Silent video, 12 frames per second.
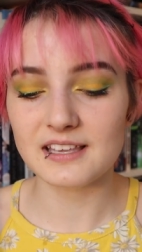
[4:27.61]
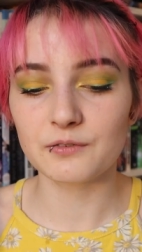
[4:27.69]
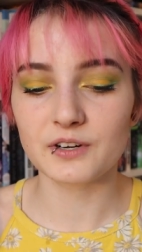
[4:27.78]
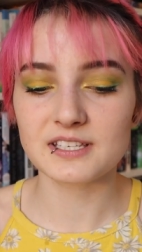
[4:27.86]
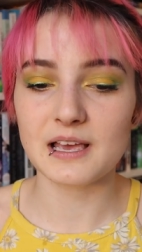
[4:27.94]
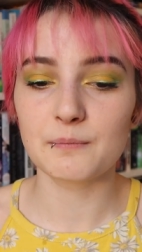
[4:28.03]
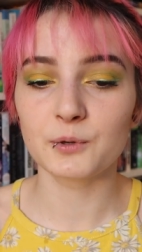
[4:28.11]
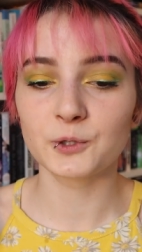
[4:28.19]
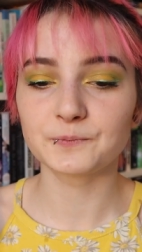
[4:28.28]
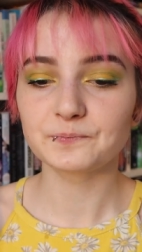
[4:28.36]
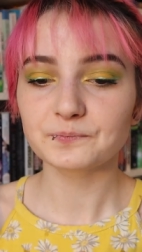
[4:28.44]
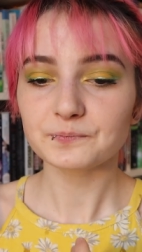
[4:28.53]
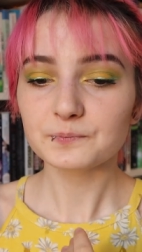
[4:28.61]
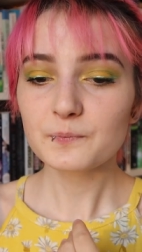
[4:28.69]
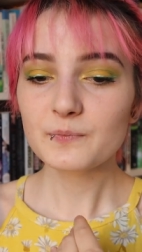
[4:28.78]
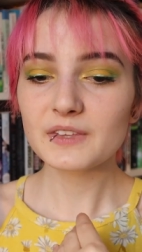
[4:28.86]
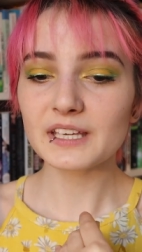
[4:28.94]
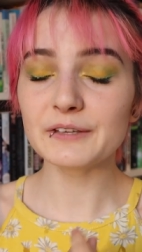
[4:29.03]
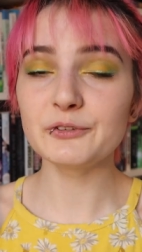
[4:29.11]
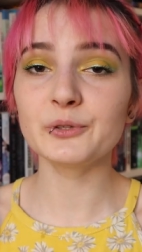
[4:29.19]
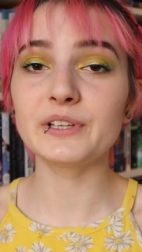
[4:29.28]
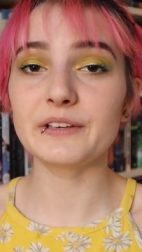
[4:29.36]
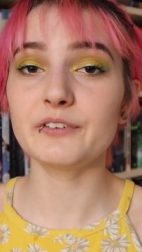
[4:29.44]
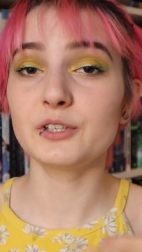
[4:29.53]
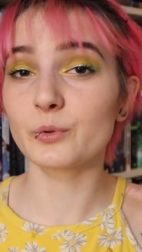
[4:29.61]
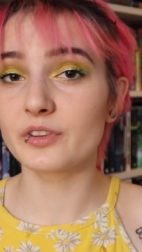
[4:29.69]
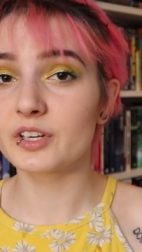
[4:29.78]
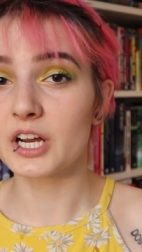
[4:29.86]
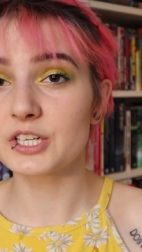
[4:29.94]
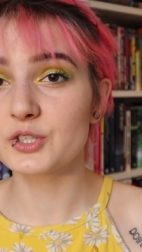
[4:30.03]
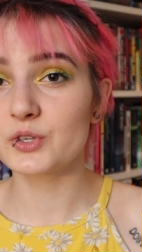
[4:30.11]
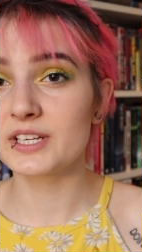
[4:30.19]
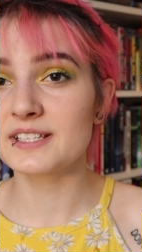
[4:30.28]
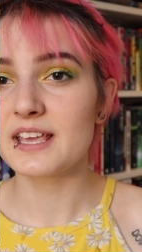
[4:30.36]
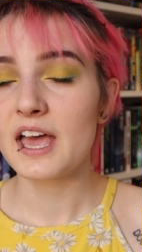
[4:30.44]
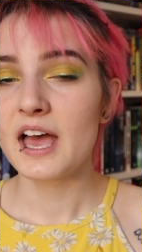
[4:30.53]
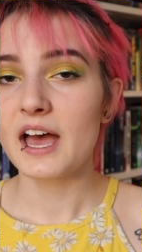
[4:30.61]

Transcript: Like for example, if you live in northern countries,